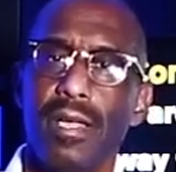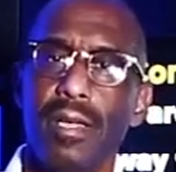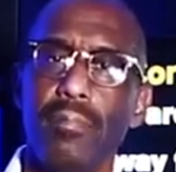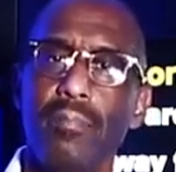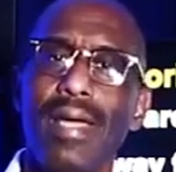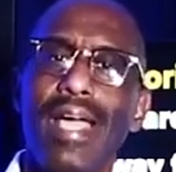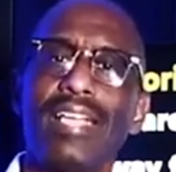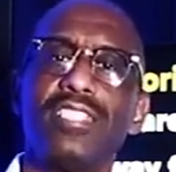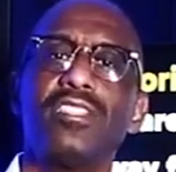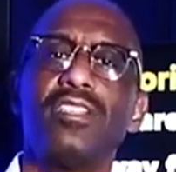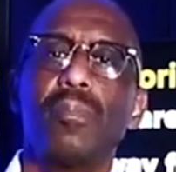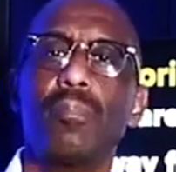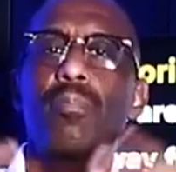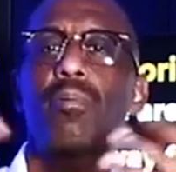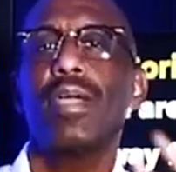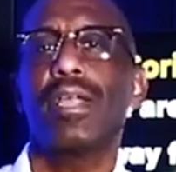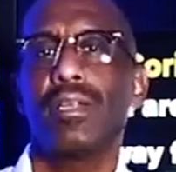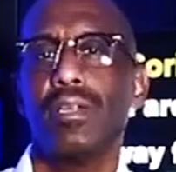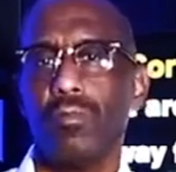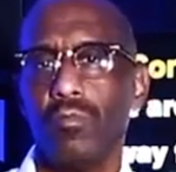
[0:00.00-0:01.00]
Imagine a
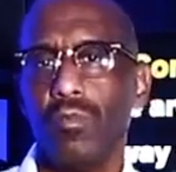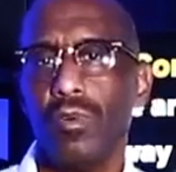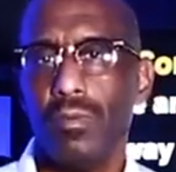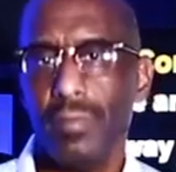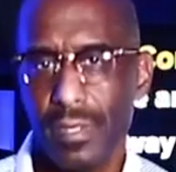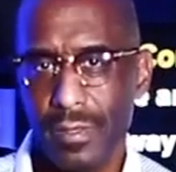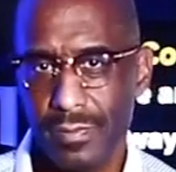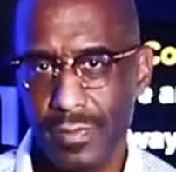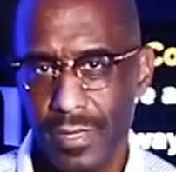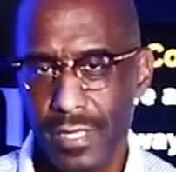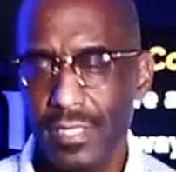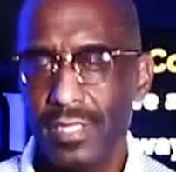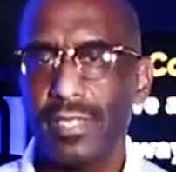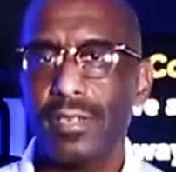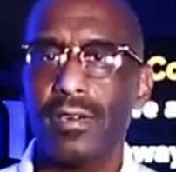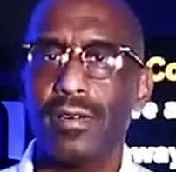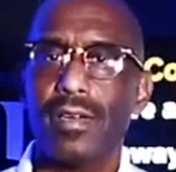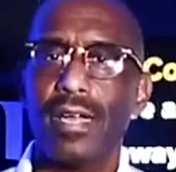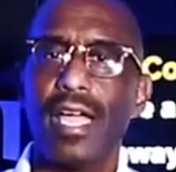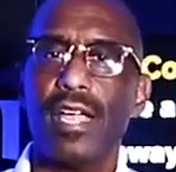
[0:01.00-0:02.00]
pregnant woman. She's
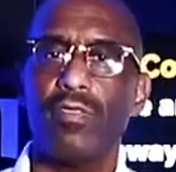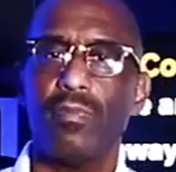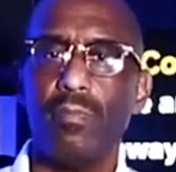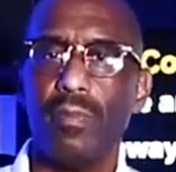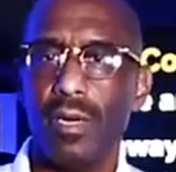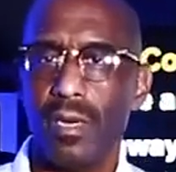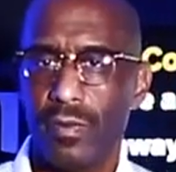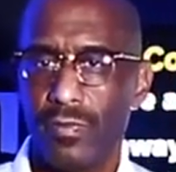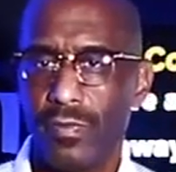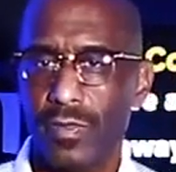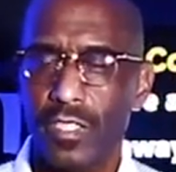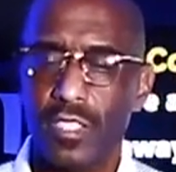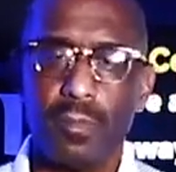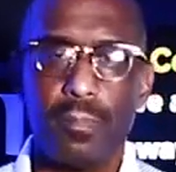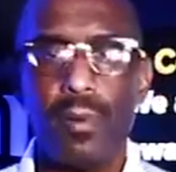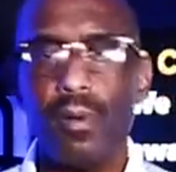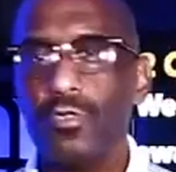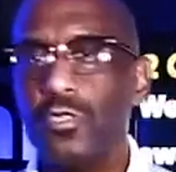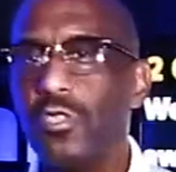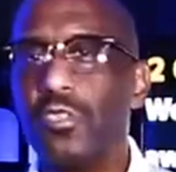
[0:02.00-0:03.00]
in her ninth month.
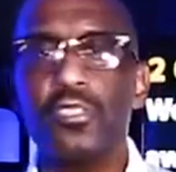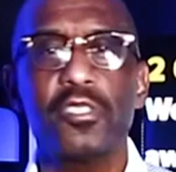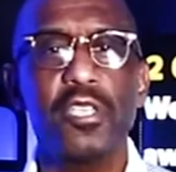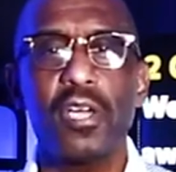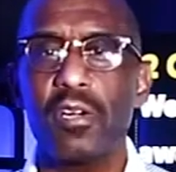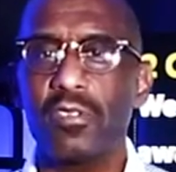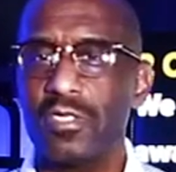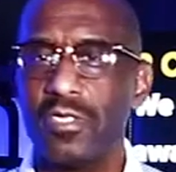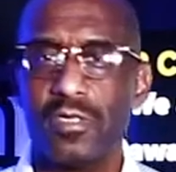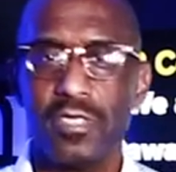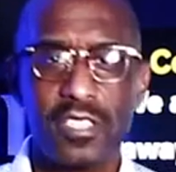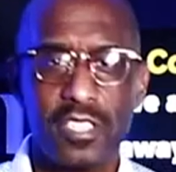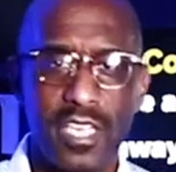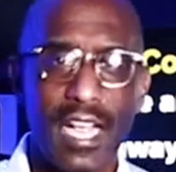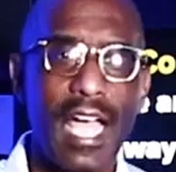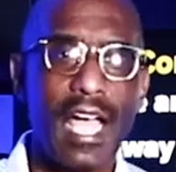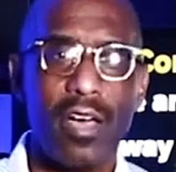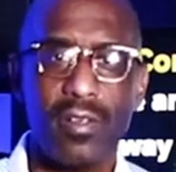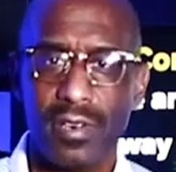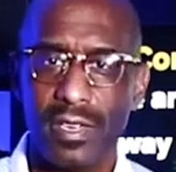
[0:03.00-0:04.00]
Suppose you could talk to the
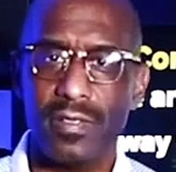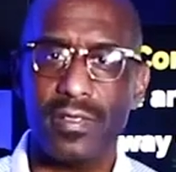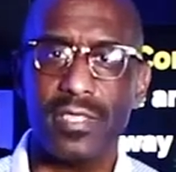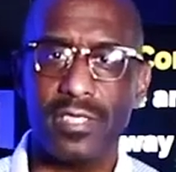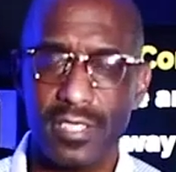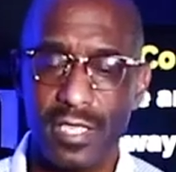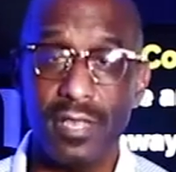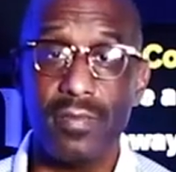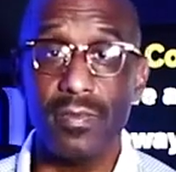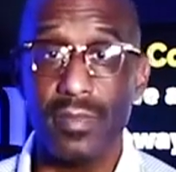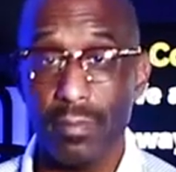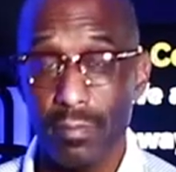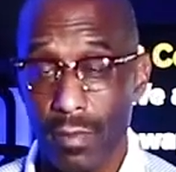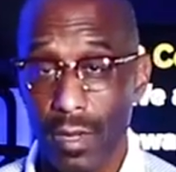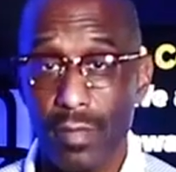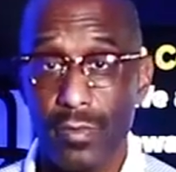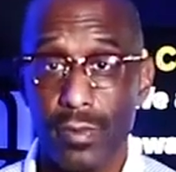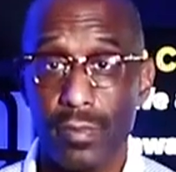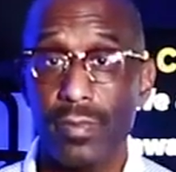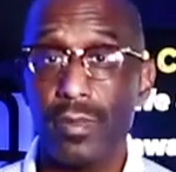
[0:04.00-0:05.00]
child that's in the
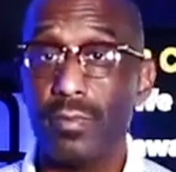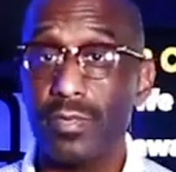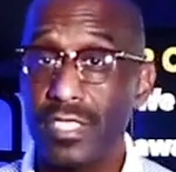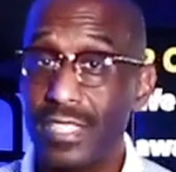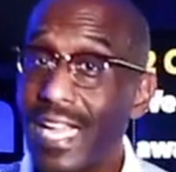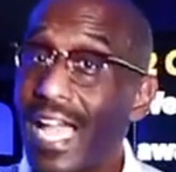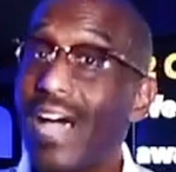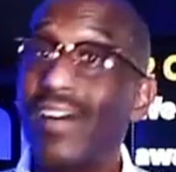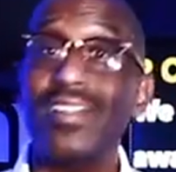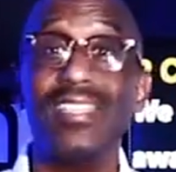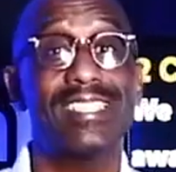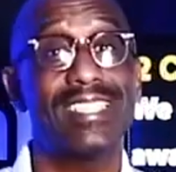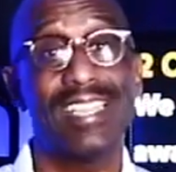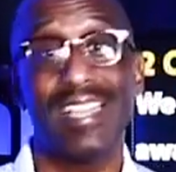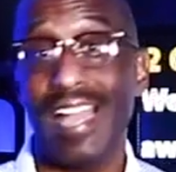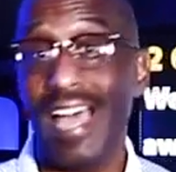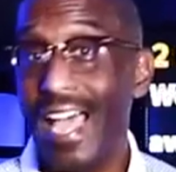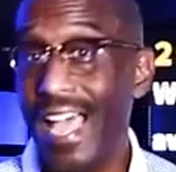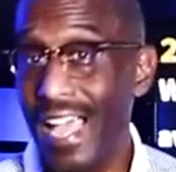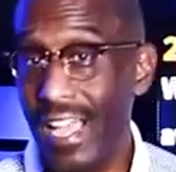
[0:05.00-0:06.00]
mother. The child is
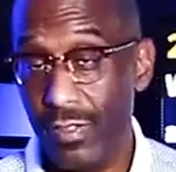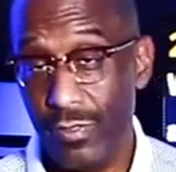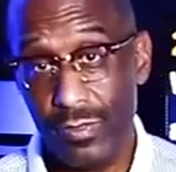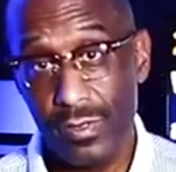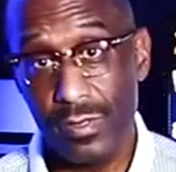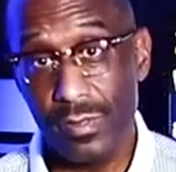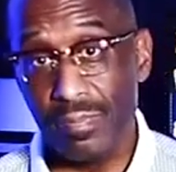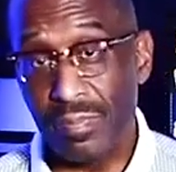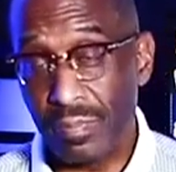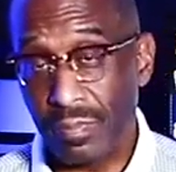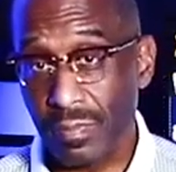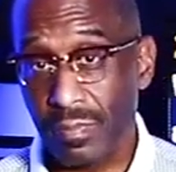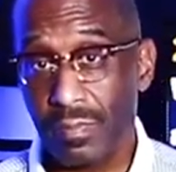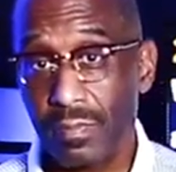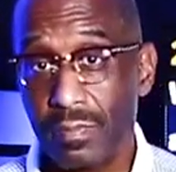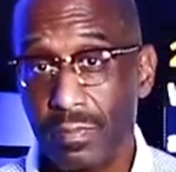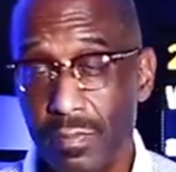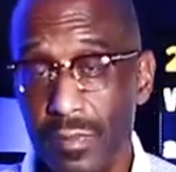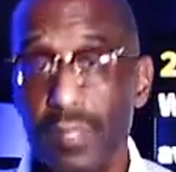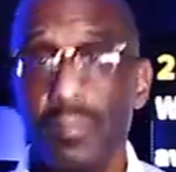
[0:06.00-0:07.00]
alive
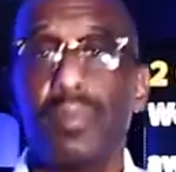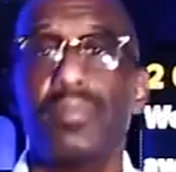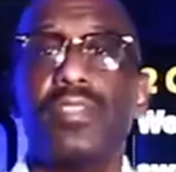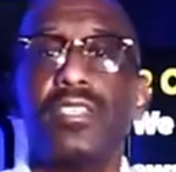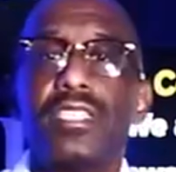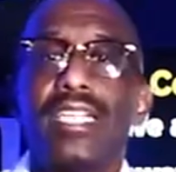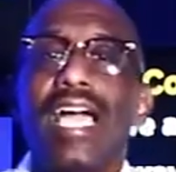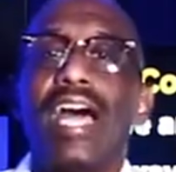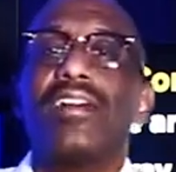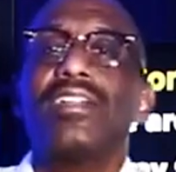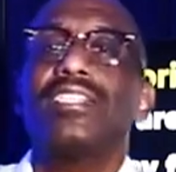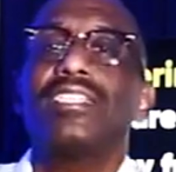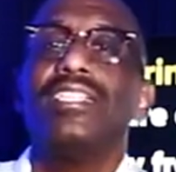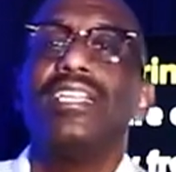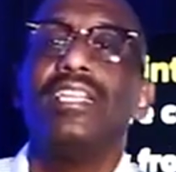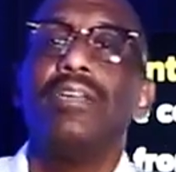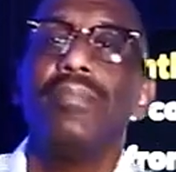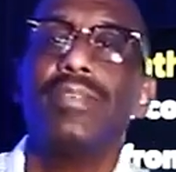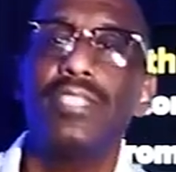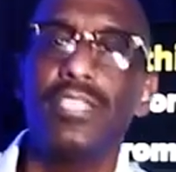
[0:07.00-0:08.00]
but the child is
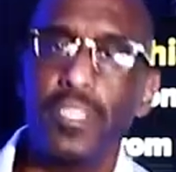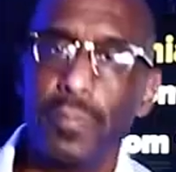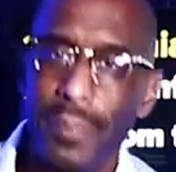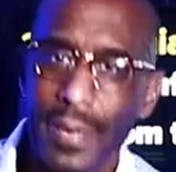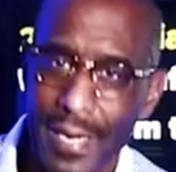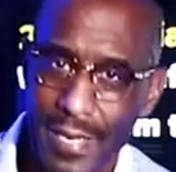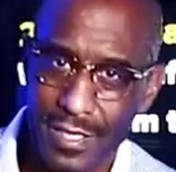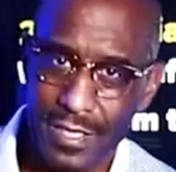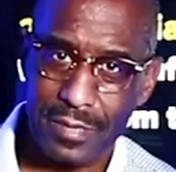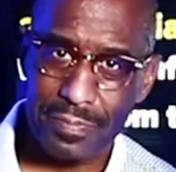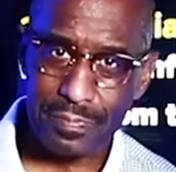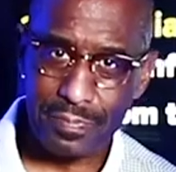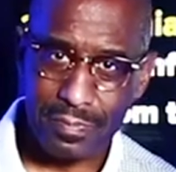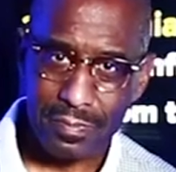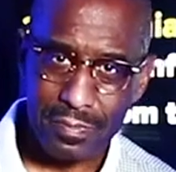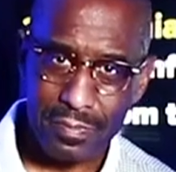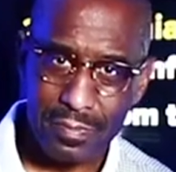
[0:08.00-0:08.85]
in limited space.